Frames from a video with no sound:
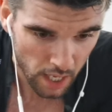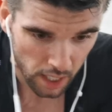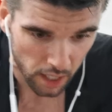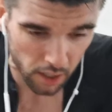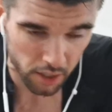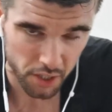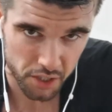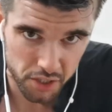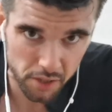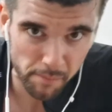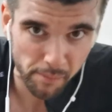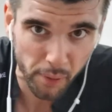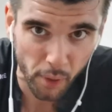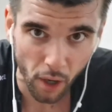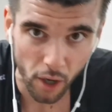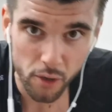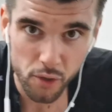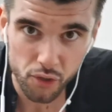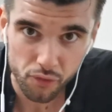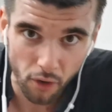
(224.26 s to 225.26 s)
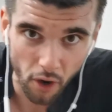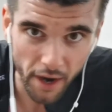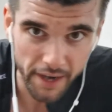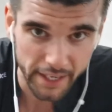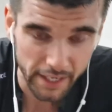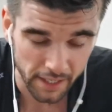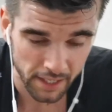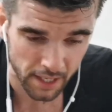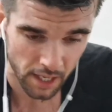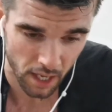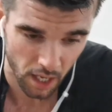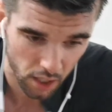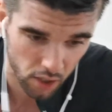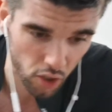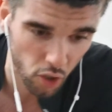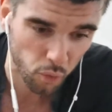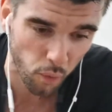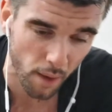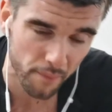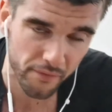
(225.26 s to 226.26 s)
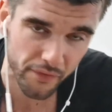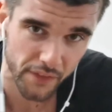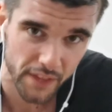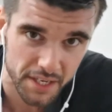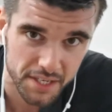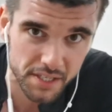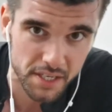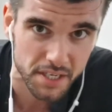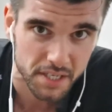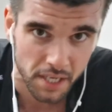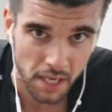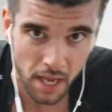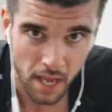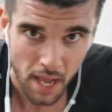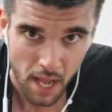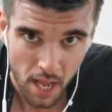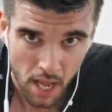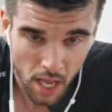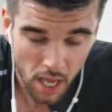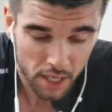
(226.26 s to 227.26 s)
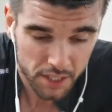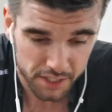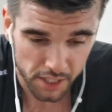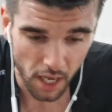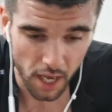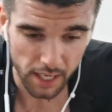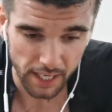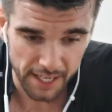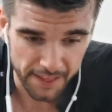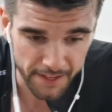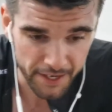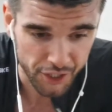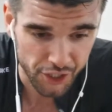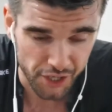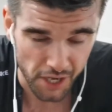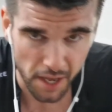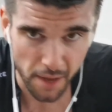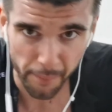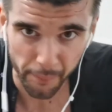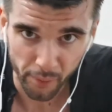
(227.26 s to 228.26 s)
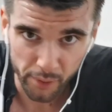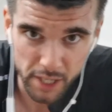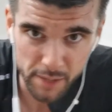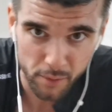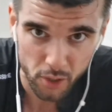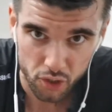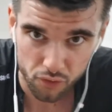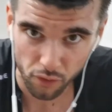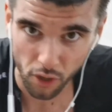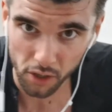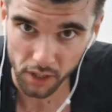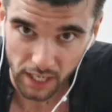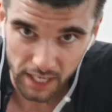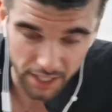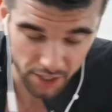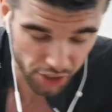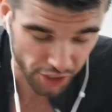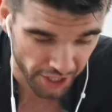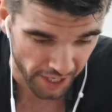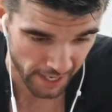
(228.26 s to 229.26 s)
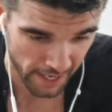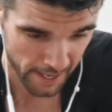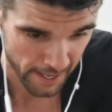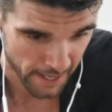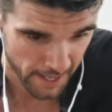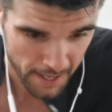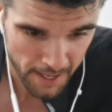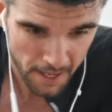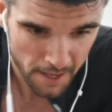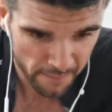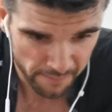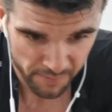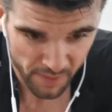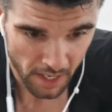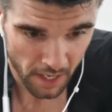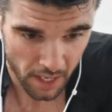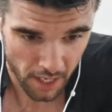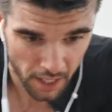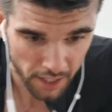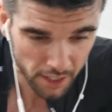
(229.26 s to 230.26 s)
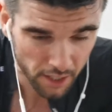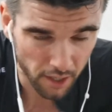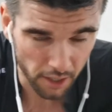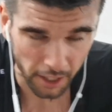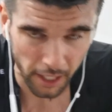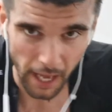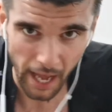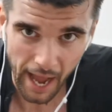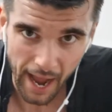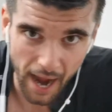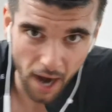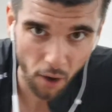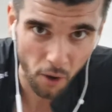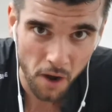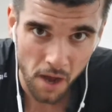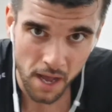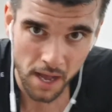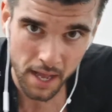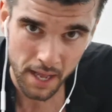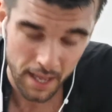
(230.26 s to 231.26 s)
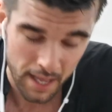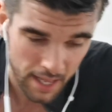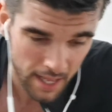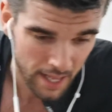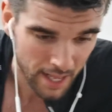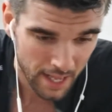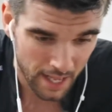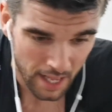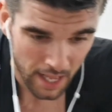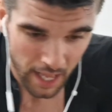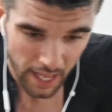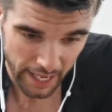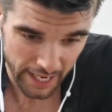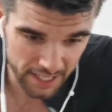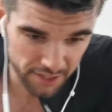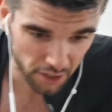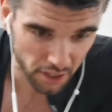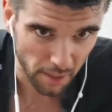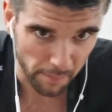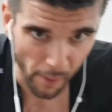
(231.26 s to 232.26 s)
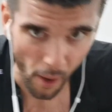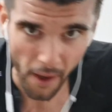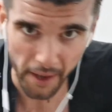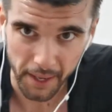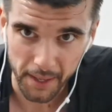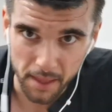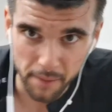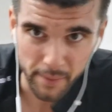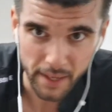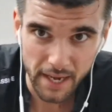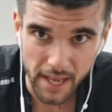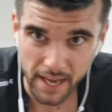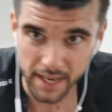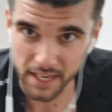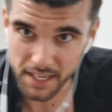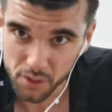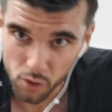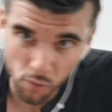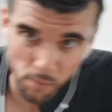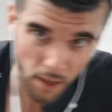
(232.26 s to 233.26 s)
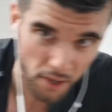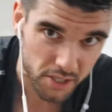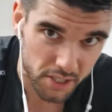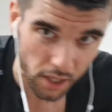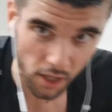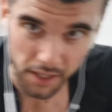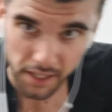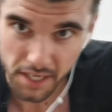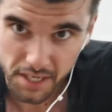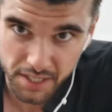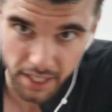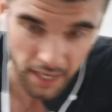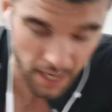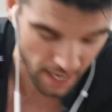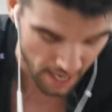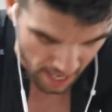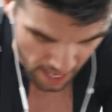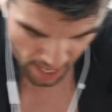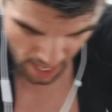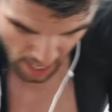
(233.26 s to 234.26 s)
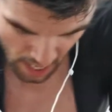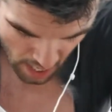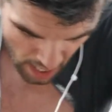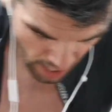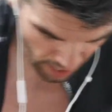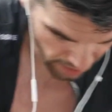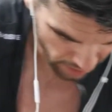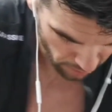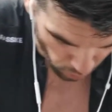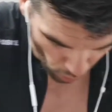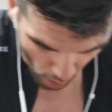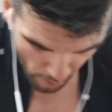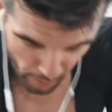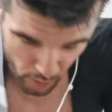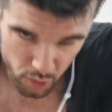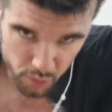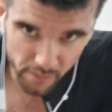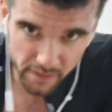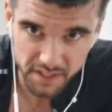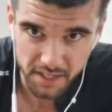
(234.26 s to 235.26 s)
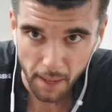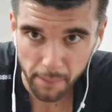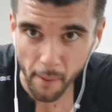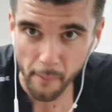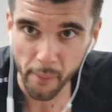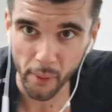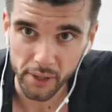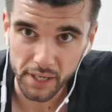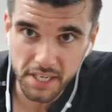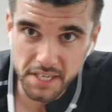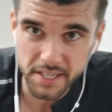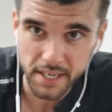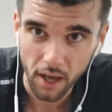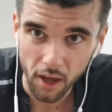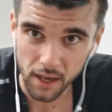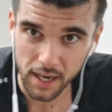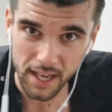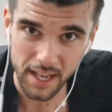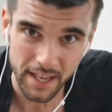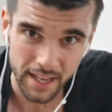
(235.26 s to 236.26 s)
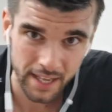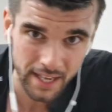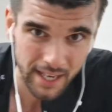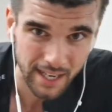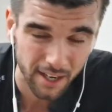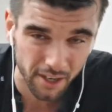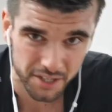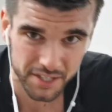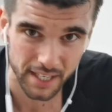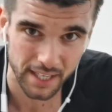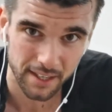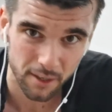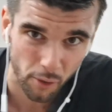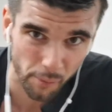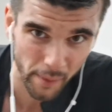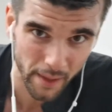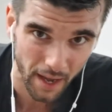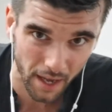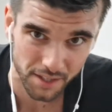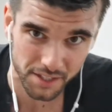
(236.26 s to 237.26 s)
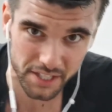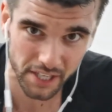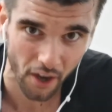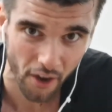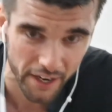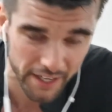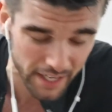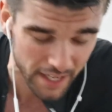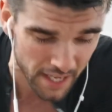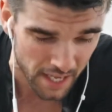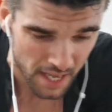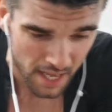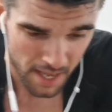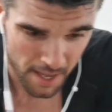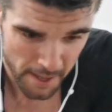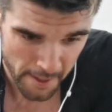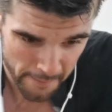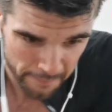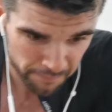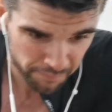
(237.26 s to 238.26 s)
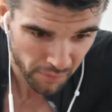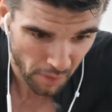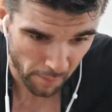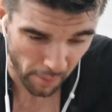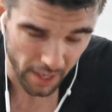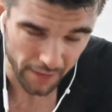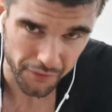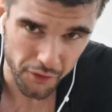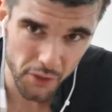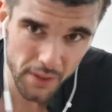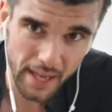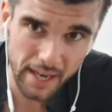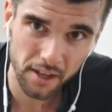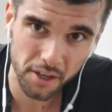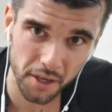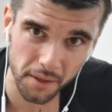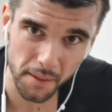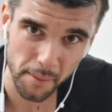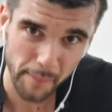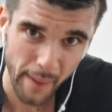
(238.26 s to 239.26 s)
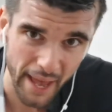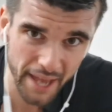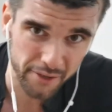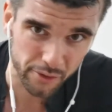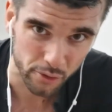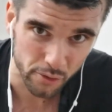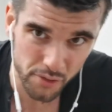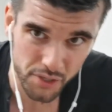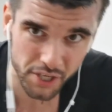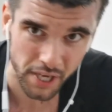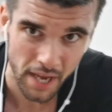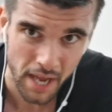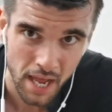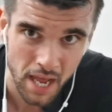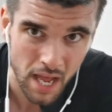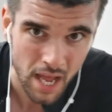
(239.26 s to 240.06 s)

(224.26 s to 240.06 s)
look at some pros riding. Good one for this is certainly this year, Primoz Roglic. You look at how he's on the bike at the minute, and it's almost like he wobbles with his upper body slightly. Looks a little bit untidy. But if you then look at the pedals,